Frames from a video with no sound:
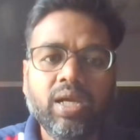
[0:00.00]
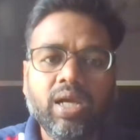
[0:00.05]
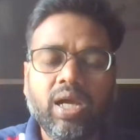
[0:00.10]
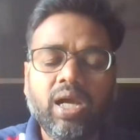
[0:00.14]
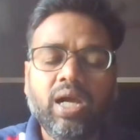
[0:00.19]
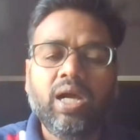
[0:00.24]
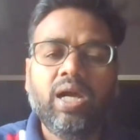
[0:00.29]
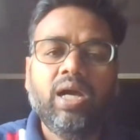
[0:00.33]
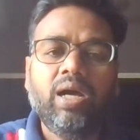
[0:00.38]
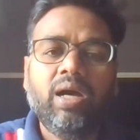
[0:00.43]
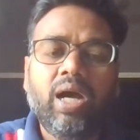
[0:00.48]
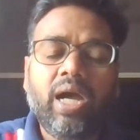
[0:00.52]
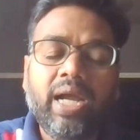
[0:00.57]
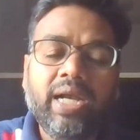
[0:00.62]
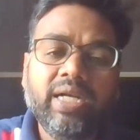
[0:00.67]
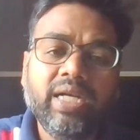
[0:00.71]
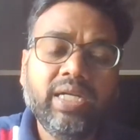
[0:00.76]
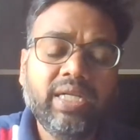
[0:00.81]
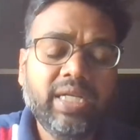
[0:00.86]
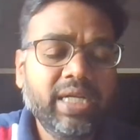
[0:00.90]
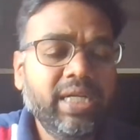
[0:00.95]

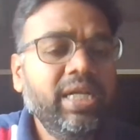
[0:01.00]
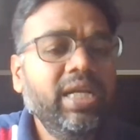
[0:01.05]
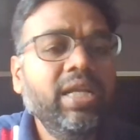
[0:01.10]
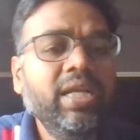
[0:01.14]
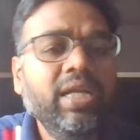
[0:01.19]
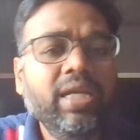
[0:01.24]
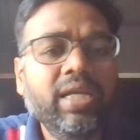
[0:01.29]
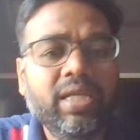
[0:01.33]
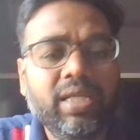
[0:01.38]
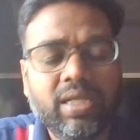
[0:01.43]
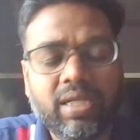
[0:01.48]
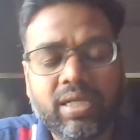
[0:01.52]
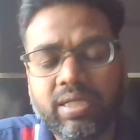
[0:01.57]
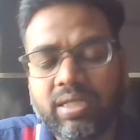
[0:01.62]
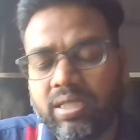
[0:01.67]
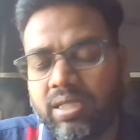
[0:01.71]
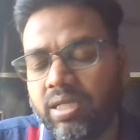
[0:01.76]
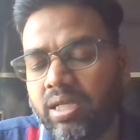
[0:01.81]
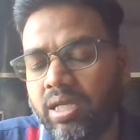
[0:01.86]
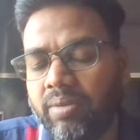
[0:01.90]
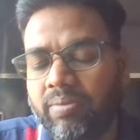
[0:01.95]
and TDD
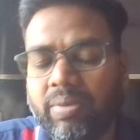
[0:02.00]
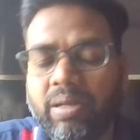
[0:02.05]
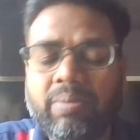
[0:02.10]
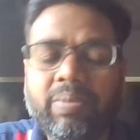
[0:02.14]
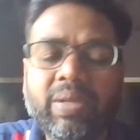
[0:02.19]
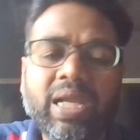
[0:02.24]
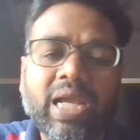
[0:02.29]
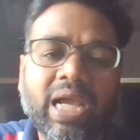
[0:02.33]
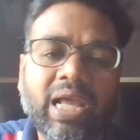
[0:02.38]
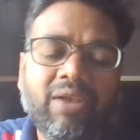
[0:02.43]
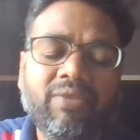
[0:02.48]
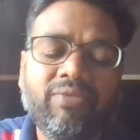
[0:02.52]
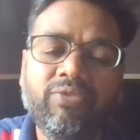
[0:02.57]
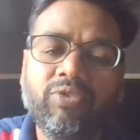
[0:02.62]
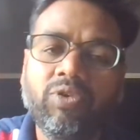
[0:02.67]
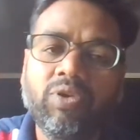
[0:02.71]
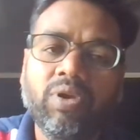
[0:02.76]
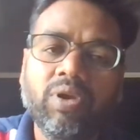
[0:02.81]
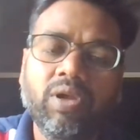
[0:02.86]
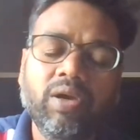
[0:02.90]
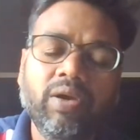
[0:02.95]
will be
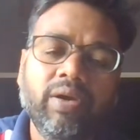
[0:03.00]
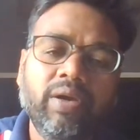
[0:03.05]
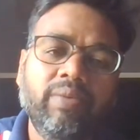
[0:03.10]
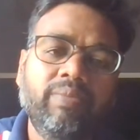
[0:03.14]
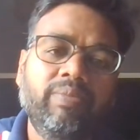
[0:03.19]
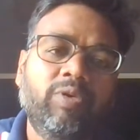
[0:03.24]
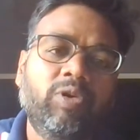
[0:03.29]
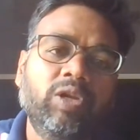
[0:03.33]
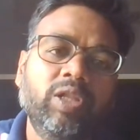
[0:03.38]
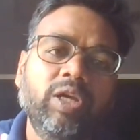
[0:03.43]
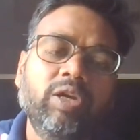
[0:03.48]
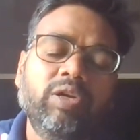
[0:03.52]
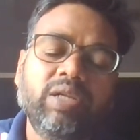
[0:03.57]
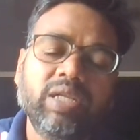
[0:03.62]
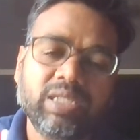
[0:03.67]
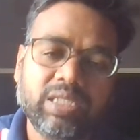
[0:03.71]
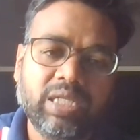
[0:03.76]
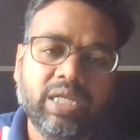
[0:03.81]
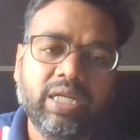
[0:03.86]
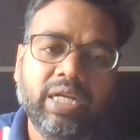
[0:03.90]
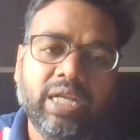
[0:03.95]
helpful for their
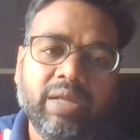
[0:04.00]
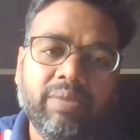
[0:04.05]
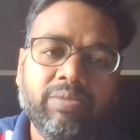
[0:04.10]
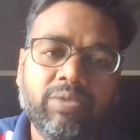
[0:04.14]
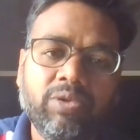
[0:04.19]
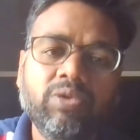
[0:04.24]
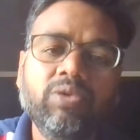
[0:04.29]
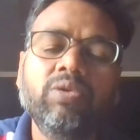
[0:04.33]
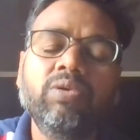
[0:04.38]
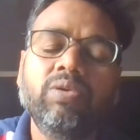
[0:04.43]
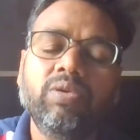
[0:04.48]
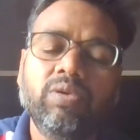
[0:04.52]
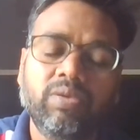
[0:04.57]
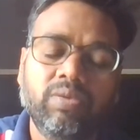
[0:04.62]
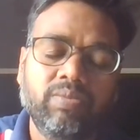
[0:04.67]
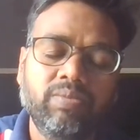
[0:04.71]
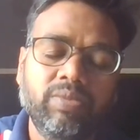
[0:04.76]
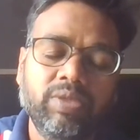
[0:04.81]
testing team to